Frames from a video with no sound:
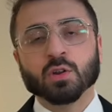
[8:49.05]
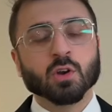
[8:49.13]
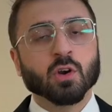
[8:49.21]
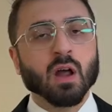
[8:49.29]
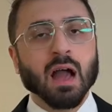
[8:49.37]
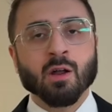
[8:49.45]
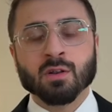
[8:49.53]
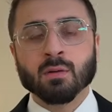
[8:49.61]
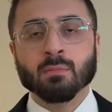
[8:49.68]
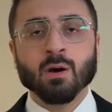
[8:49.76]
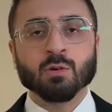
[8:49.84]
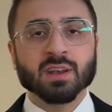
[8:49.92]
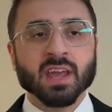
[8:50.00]
your out and
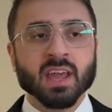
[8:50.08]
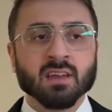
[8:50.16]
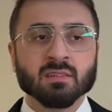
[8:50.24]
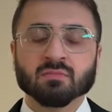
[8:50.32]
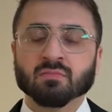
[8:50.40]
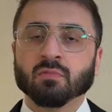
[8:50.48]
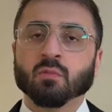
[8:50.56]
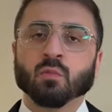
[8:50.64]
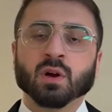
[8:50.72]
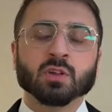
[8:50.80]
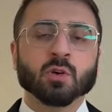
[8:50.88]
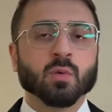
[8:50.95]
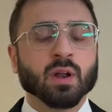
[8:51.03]
about day when
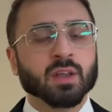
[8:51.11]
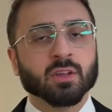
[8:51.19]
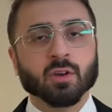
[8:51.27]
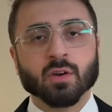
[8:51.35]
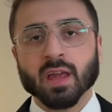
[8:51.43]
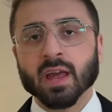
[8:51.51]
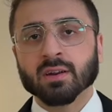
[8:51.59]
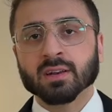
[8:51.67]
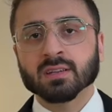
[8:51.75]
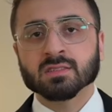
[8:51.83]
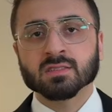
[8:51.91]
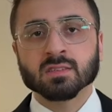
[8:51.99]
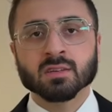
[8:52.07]
you're running your errands.